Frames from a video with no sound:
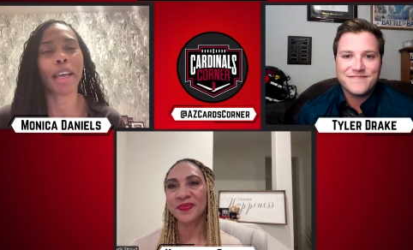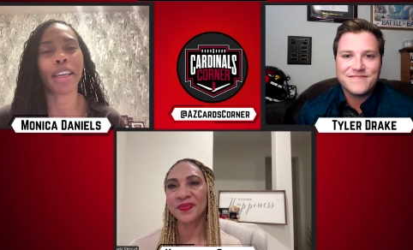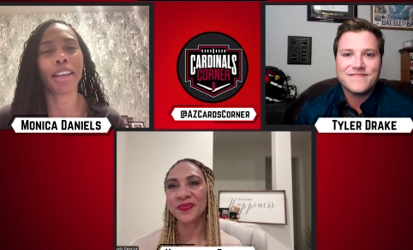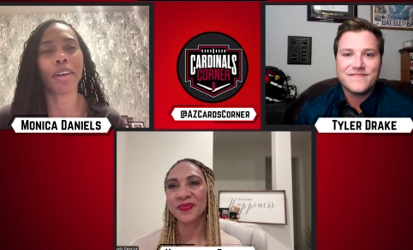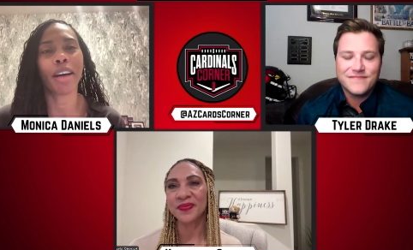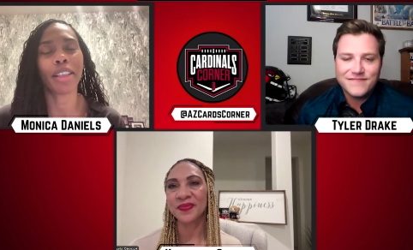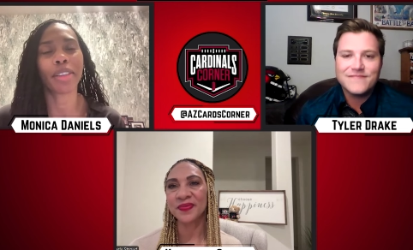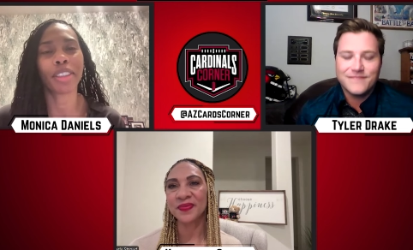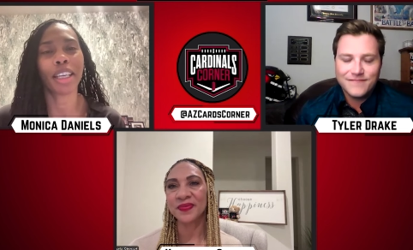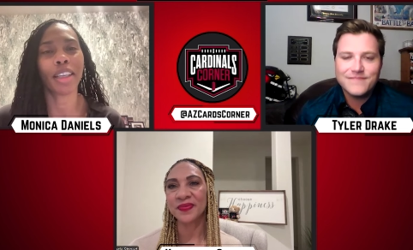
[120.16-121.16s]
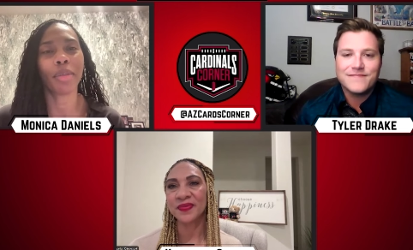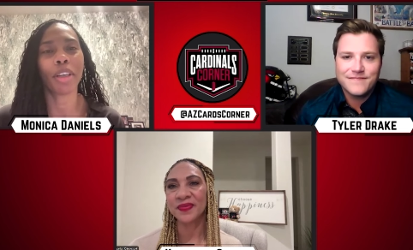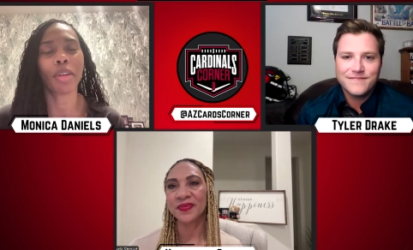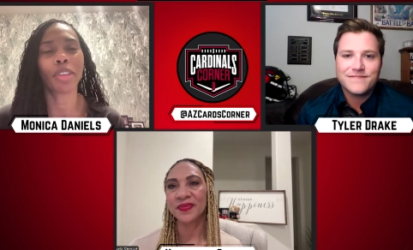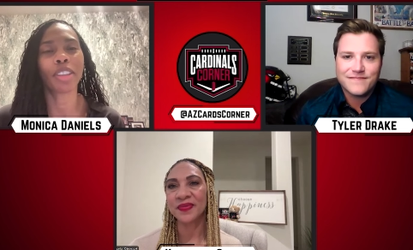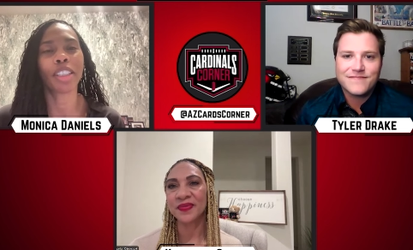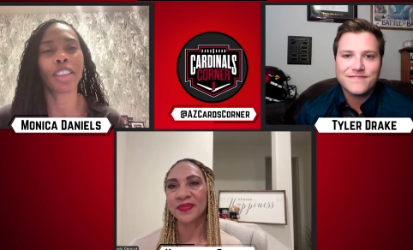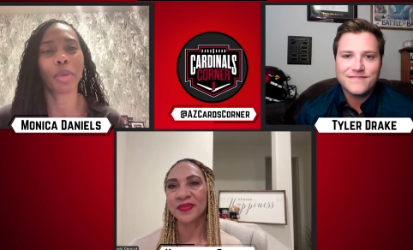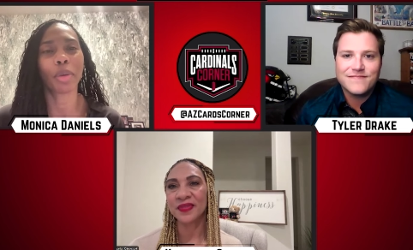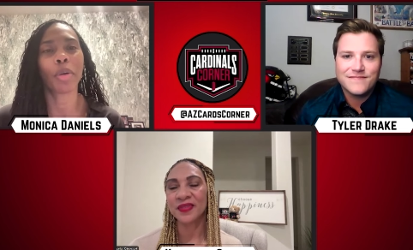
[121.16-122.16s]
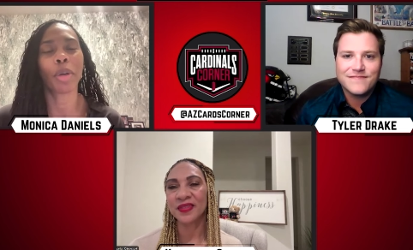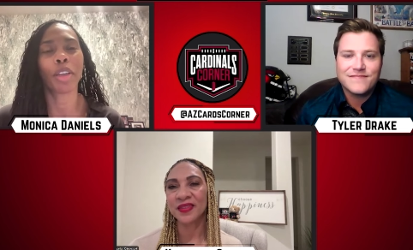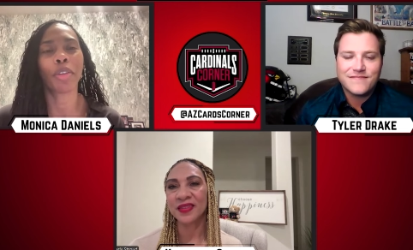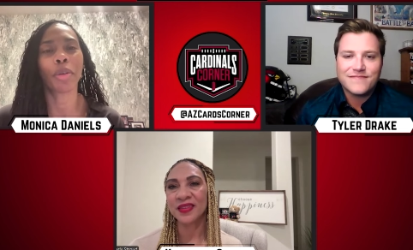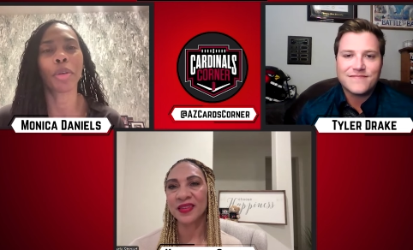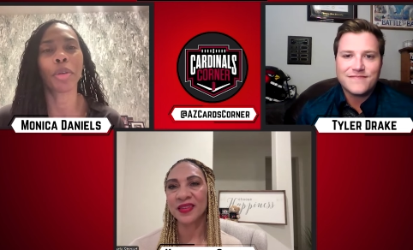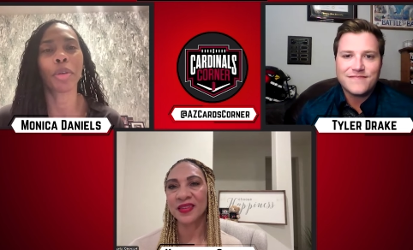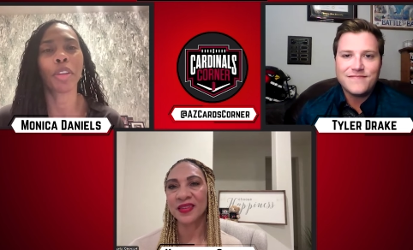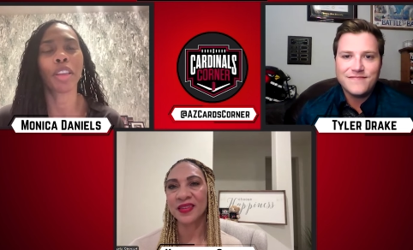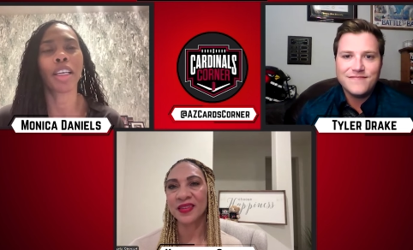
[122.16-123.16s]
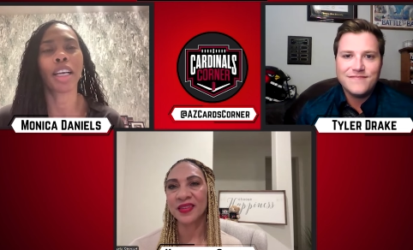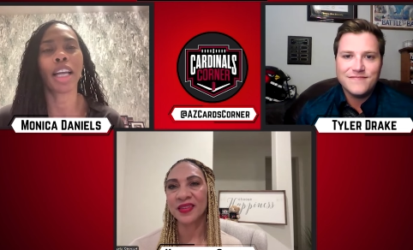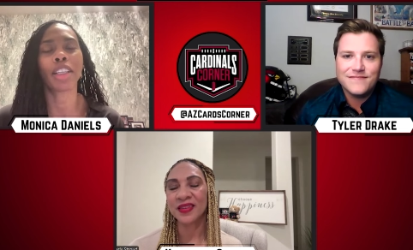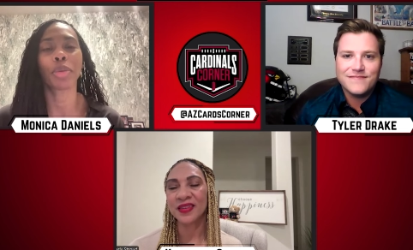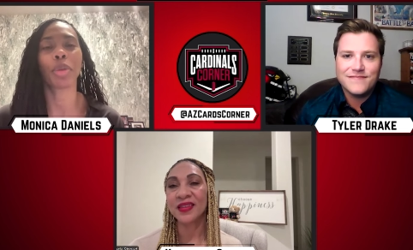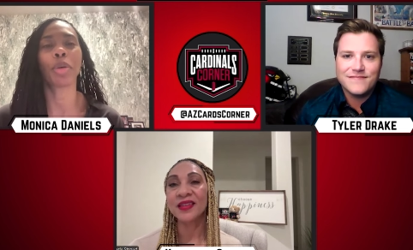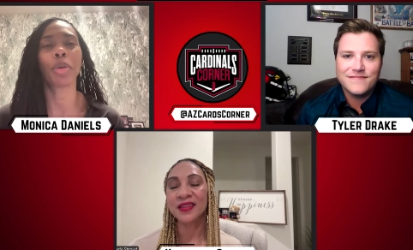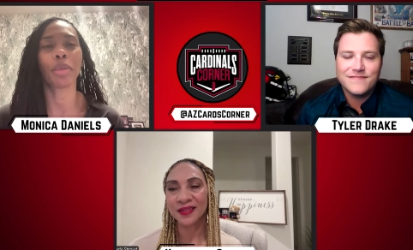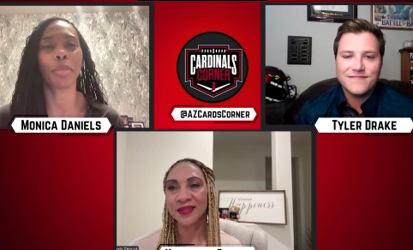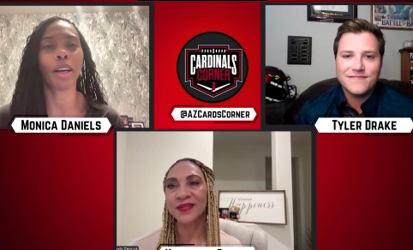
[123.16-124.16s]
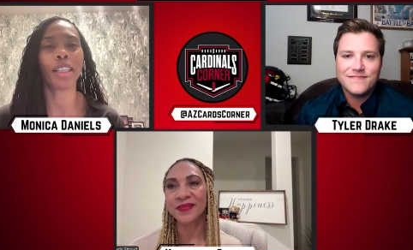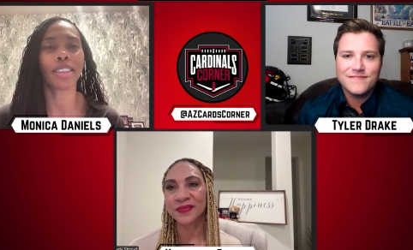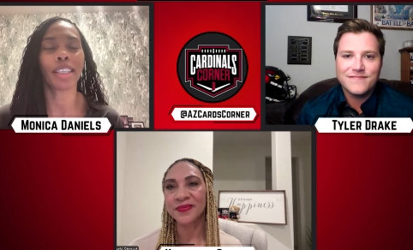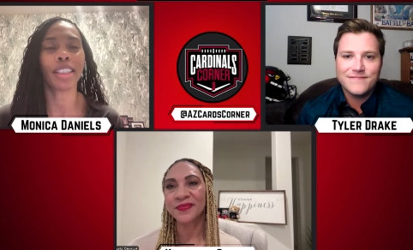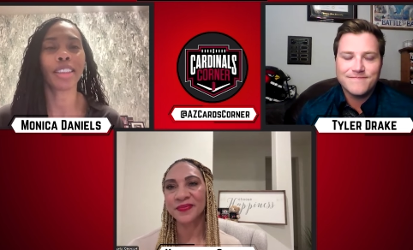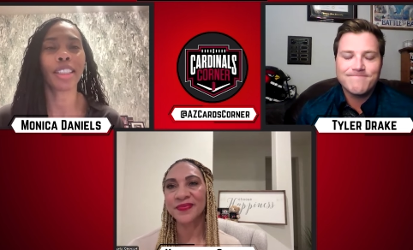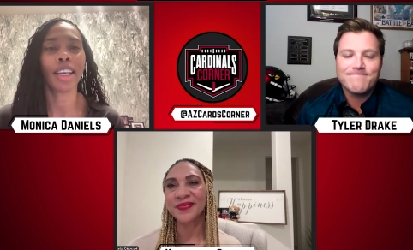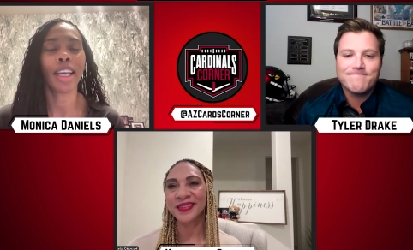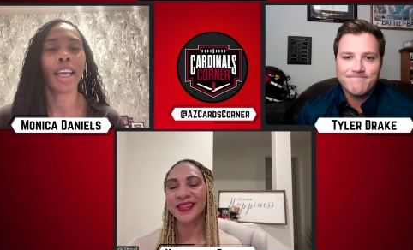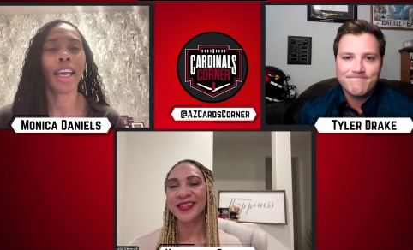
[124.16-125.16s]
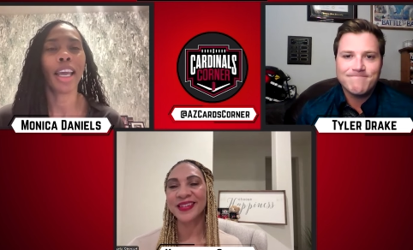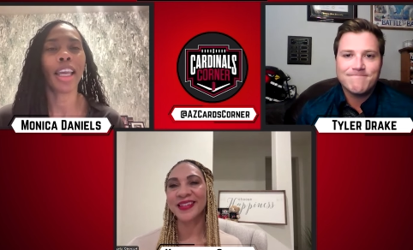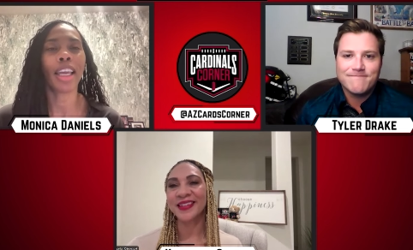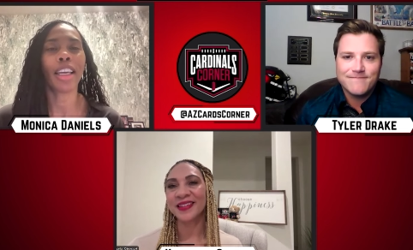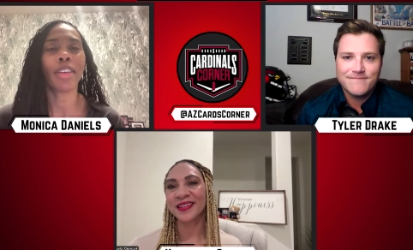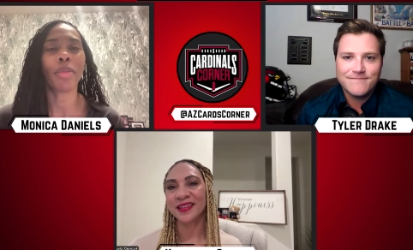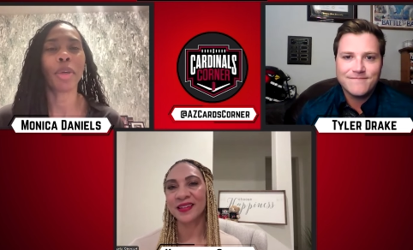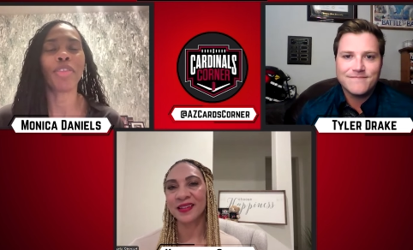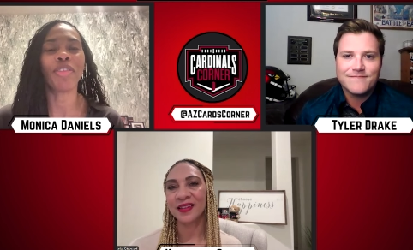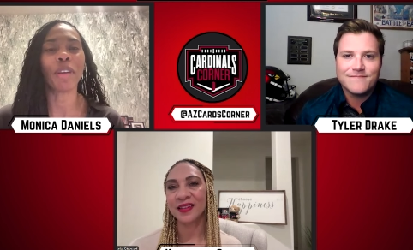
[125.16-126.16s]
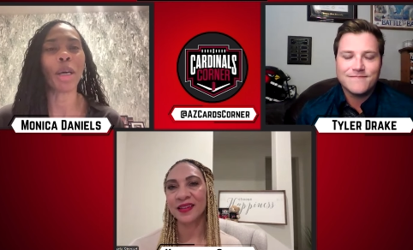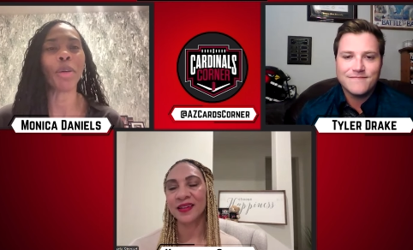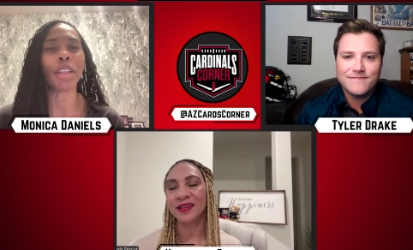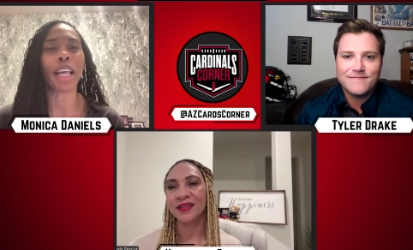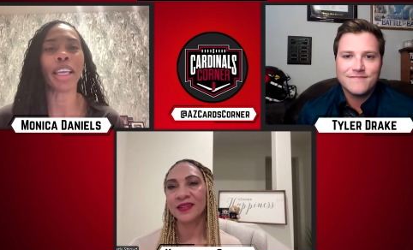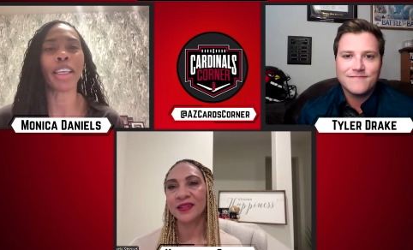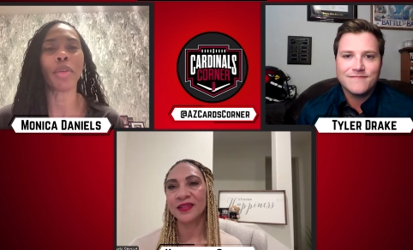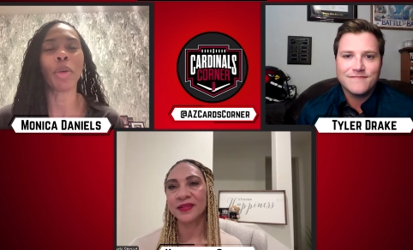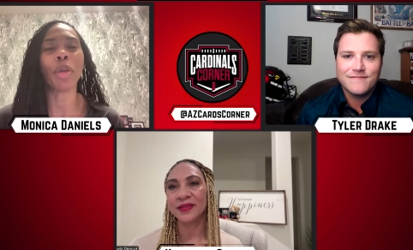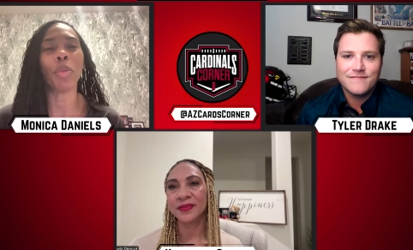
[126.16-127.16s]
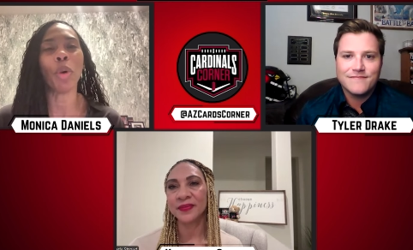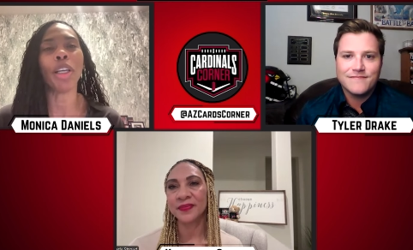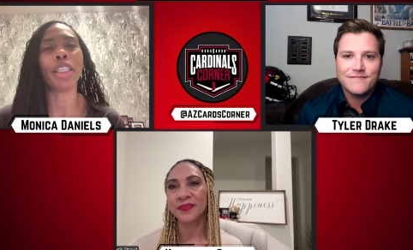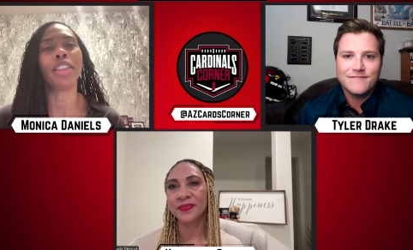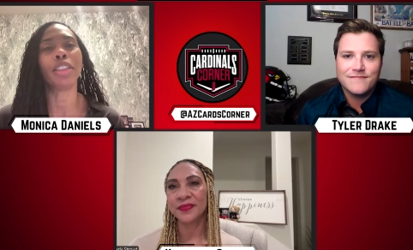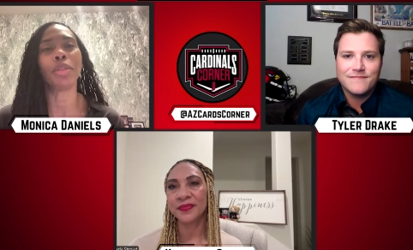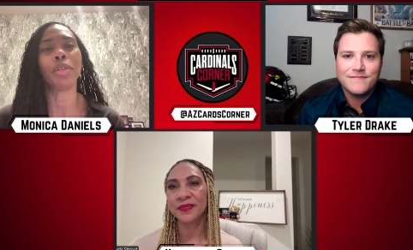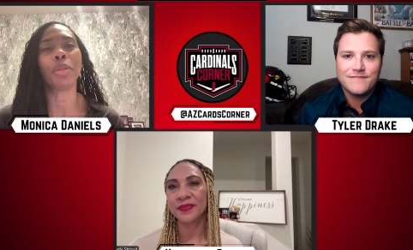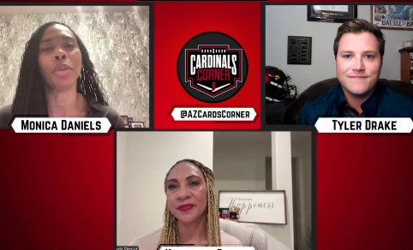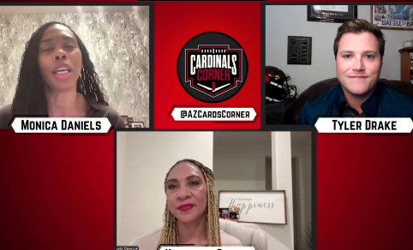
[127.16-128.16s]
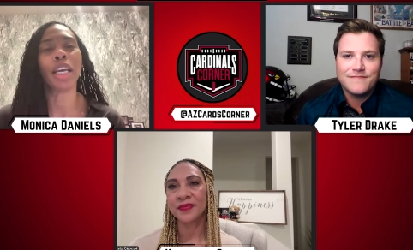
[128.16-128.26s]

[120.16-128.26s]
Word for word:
Speaker 1: back at Ohio State when our sons were going through the college recruiting process. Mm-hmm. And we felt like we wanted to